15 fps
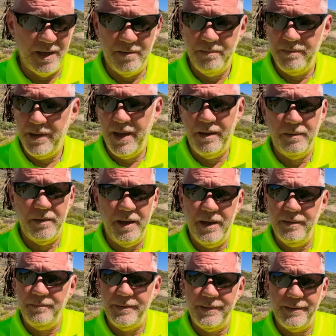And, and,
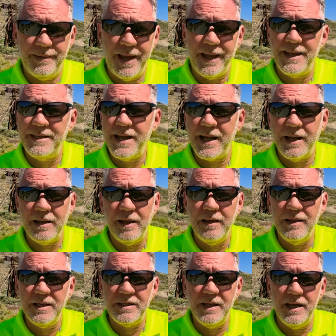and I guess technically
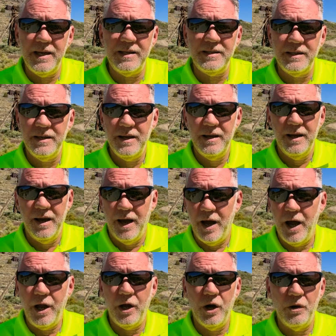this is
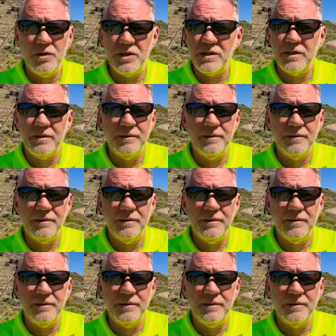a ghost,